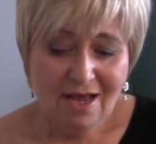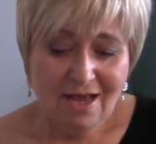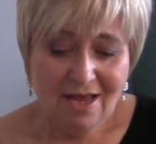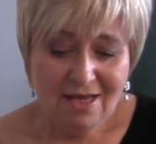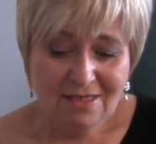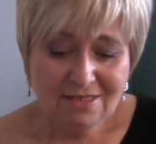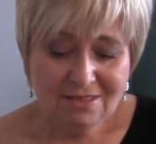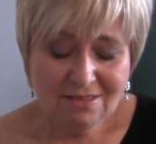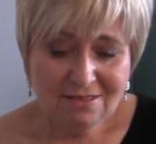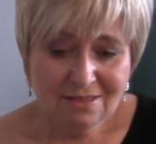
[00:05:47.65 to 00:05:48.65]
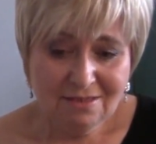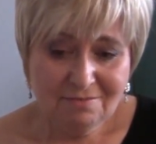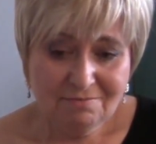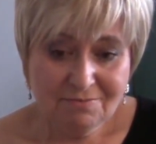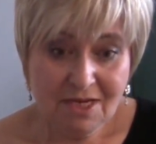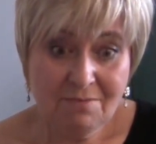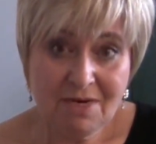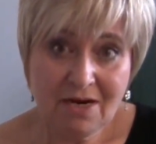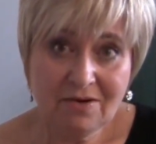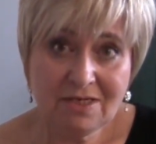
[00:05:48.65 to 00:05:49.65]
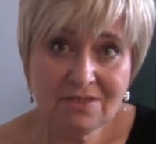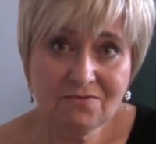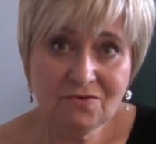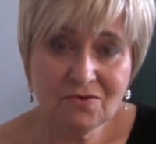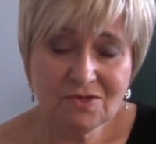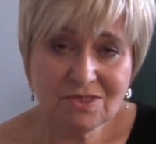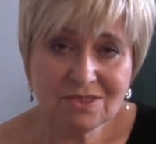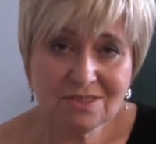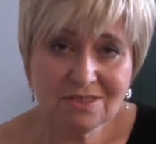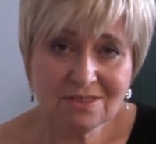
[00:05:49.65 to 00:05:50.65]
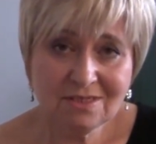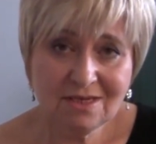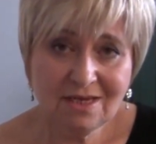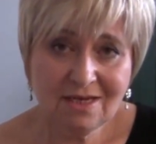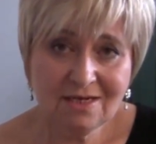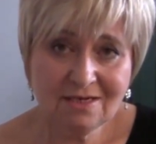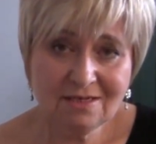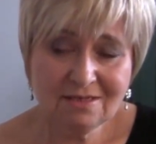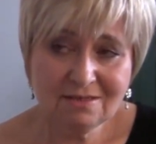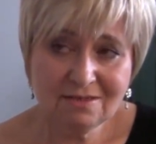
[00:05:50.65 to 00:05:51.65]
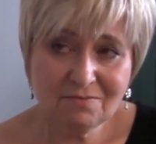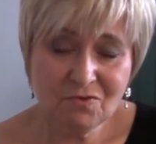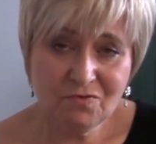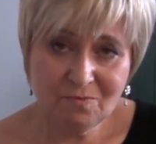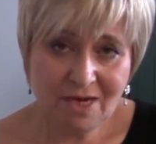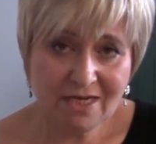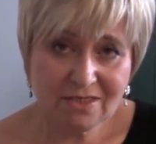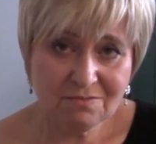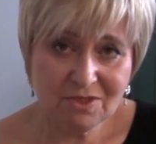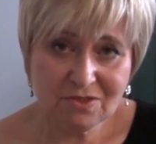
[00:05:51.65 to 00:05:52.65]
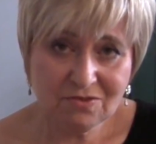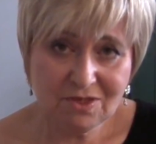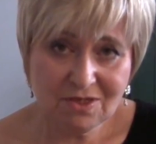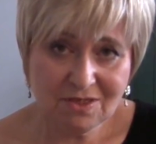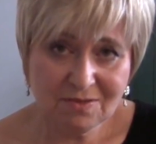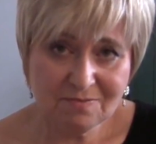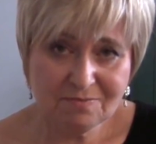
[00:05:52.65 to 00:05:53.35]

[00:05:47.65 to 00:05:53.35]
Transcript: And I married and divorced and moved back to Montreal.